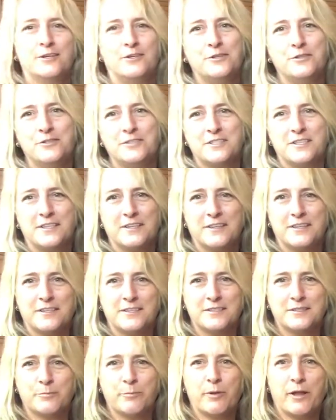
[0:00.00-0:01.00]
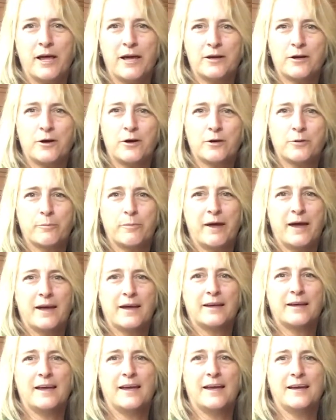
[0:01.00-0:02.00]
using this Black Hawk
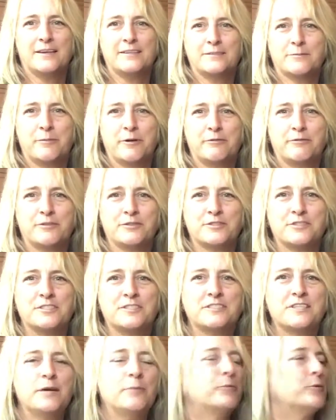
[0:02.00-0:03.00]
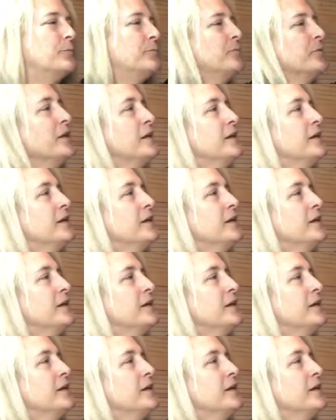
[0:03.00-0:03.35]
bag as my first example.